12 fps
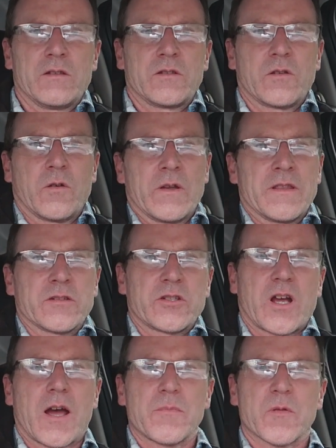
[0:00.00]
So in the
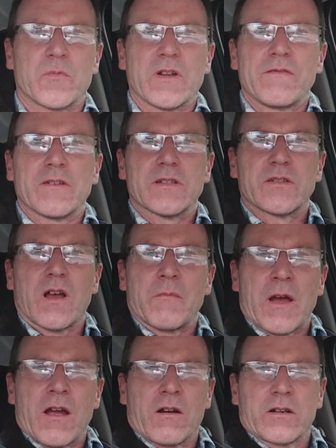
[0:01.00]
shop, you briefly saw
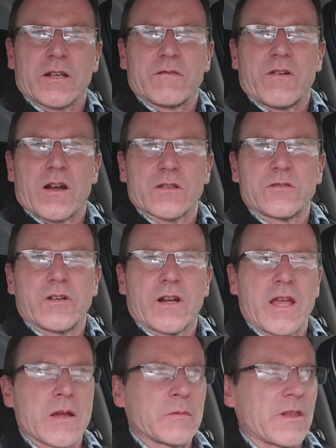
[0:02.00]
my Arctic Fox
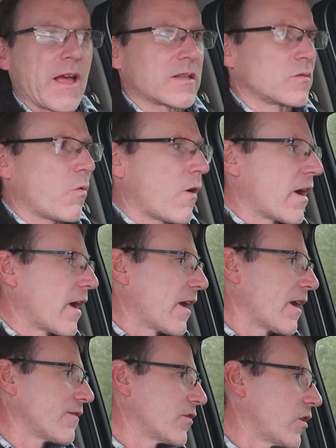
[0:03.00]
truck camper. That's why
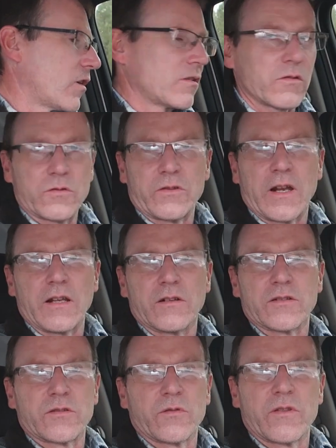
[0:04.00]
I have a cargo
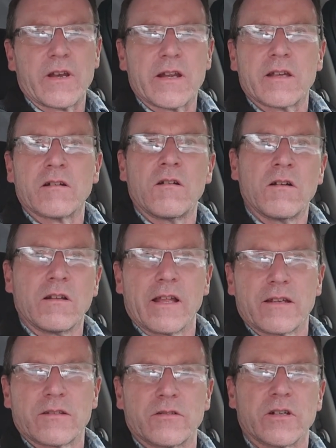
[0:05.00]
trailer, so that I can
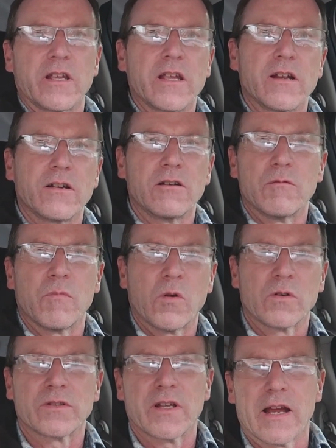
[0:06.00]
haul extra gear,
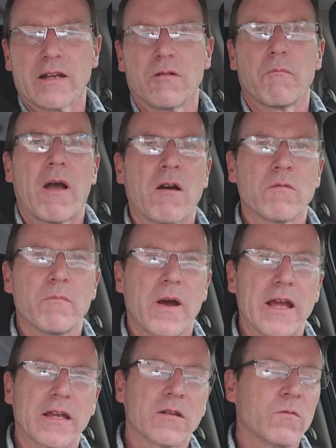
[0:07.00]
motorcycle, mountain
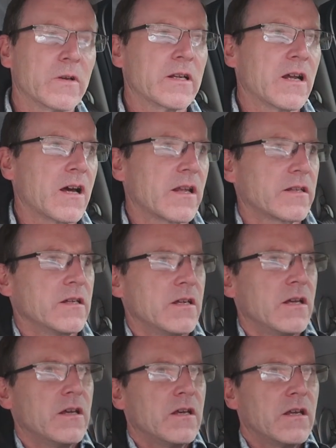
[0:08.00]
bike, and whatnot.
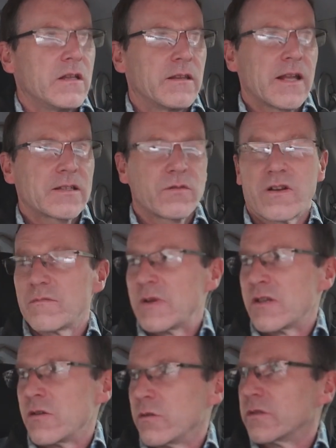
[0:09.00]
That's what I've
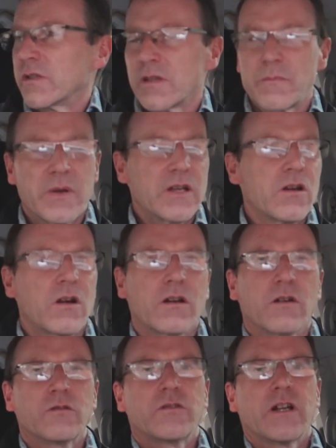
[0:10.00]
been using the big
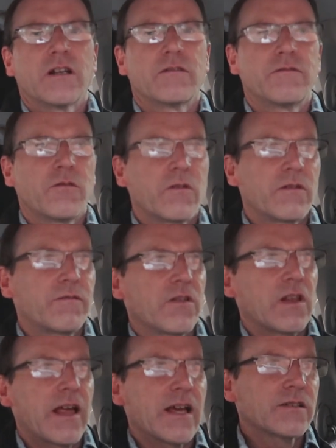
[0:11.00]
cargo trailer for the
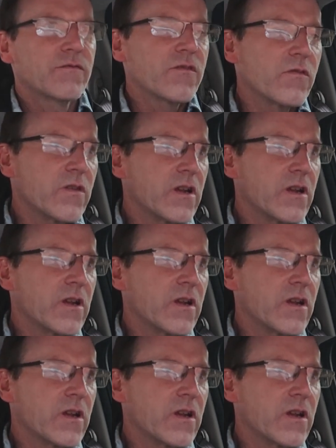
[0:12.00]
last few